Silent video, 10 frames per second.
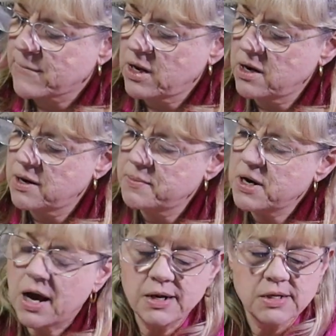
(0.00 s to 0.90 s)

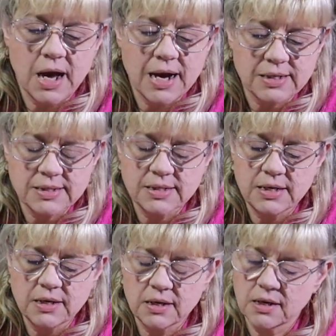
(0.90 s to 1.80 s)

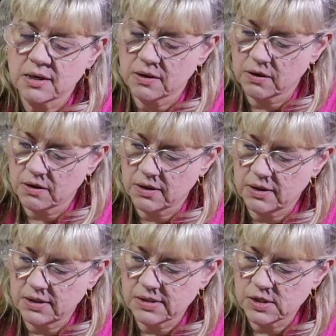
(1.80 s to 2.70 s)
Non-toxic.
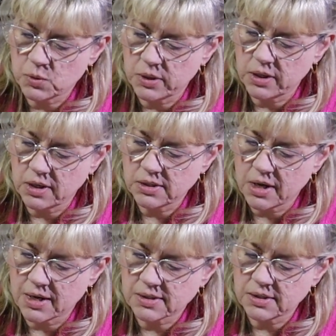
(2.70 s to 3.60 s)
Is this one
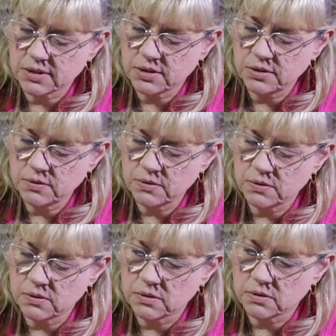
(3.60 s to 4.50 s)
non-toxic
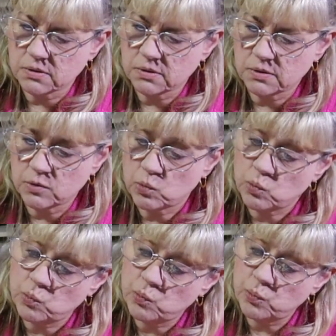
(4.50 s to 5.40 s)
too?
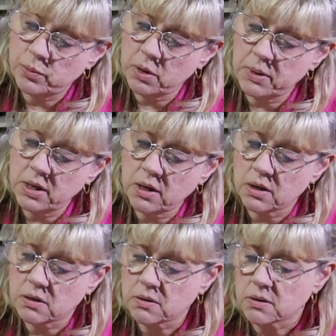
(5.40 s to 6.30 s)
Maybe
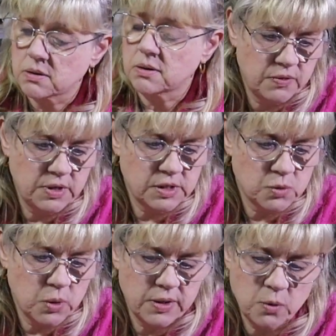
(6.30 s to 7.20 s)
not.
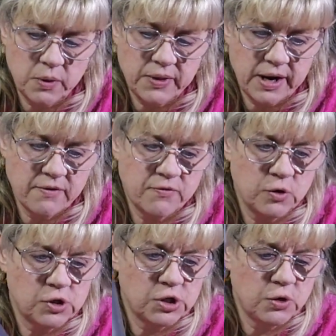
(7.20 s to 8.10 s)
This one, the one that I
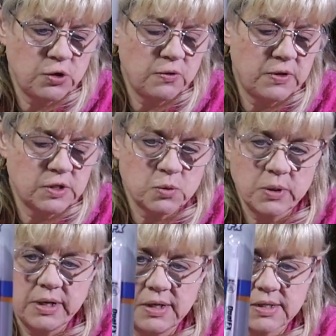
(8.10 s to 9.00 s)
first showed you, this
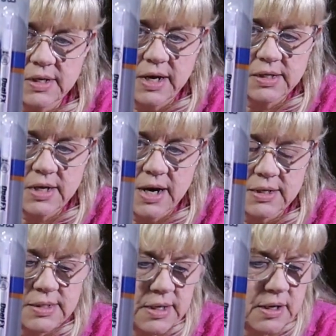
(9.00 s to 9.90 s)
one is
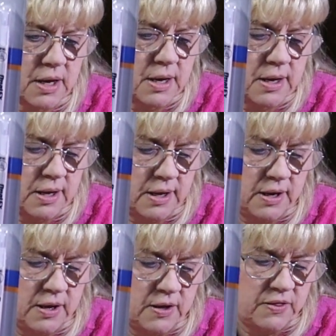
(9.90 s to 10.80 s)
non-toxic.
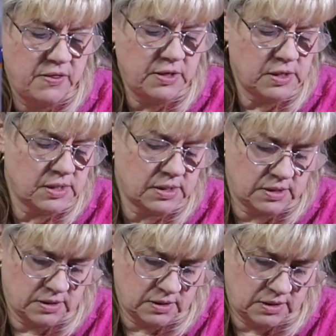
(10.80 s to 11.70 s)
These
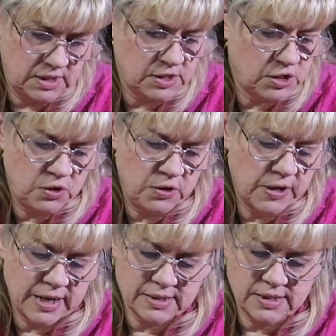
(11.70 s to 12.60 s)
2 do
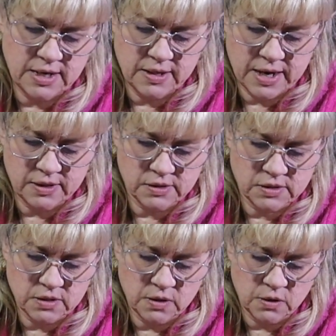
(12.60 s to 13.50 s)
not say that,
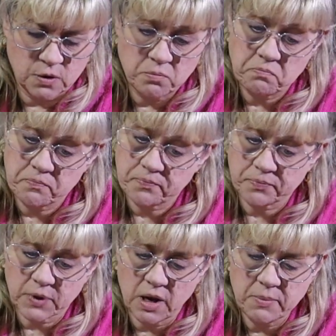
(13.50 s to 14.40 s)
so
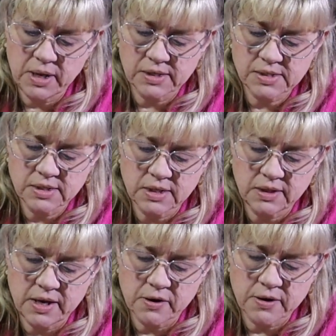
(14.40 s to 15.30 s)
I'm guessing
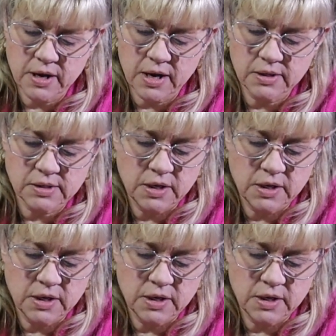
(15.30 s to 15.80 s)
that they are not.